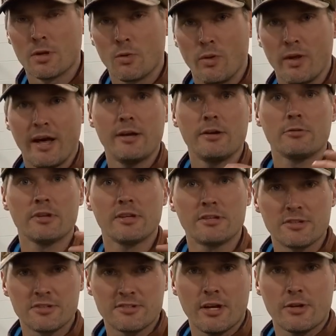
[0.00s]
well, I really
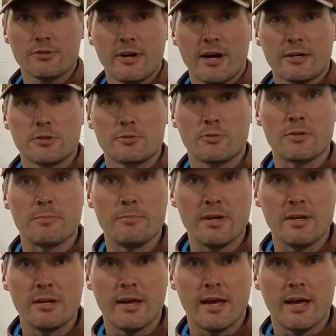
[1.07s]
just sell tractors with mid